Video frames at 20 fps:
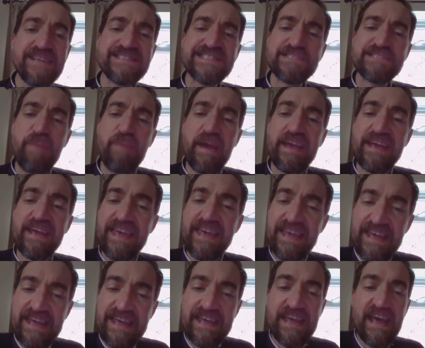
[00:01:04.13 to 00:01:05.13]
spake
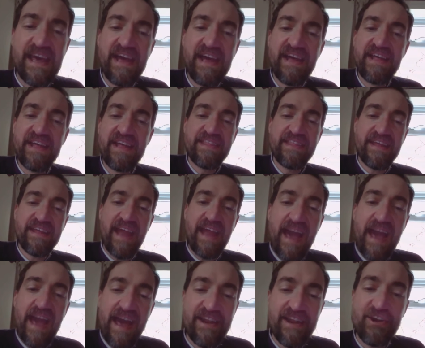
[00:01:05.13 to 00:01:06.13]
he that
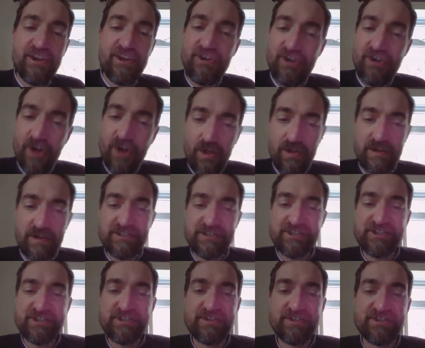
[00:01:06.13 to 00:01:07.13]
had
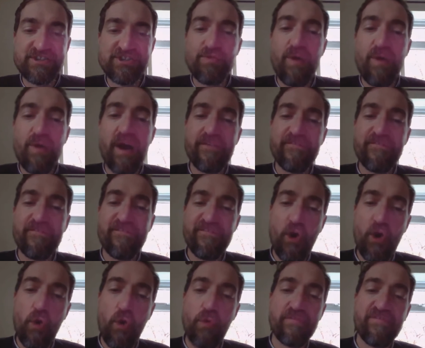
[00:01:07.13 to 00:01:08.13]
knowledge to
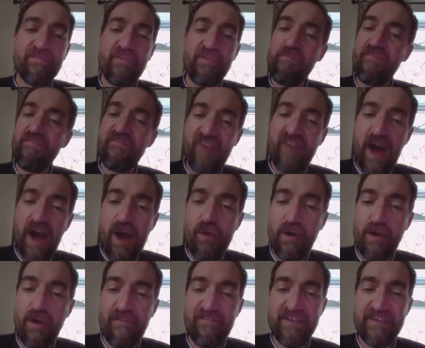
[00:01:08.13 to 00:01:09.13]
unfold from far
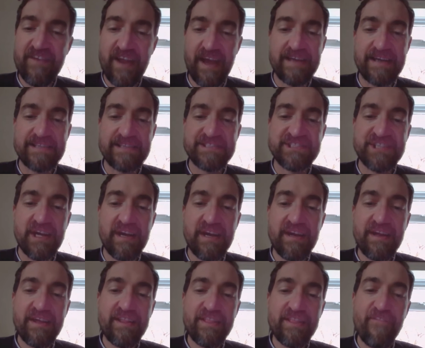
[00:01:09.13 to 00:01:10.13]
off days
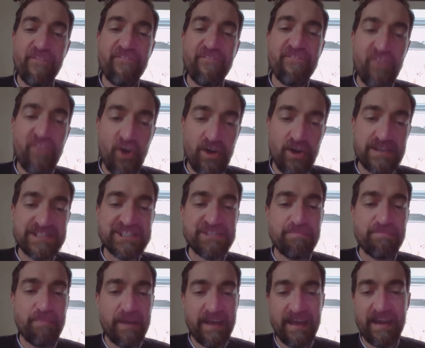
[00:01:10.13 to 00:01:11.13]
the first
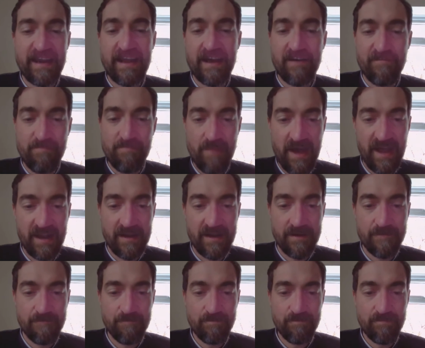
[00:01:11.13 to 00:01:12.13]
beginning of men,
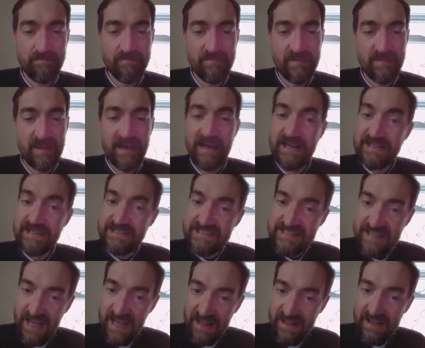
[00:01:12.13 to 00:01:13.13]

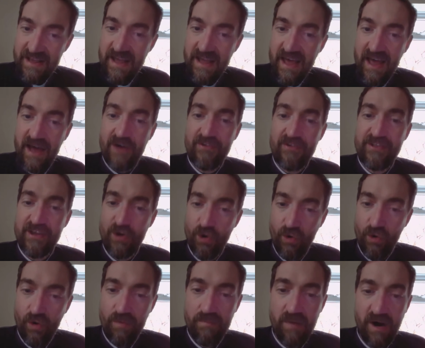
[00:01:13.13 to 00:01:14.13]
telling how the
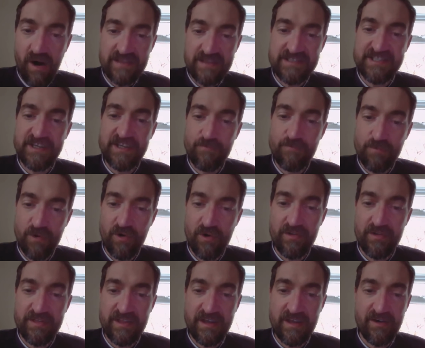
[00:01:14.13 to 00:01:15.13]
Almighty
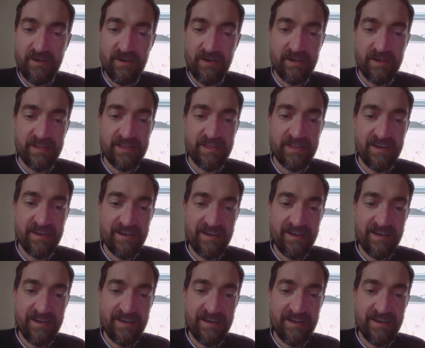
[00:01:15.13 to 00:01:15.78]
wrought the earth,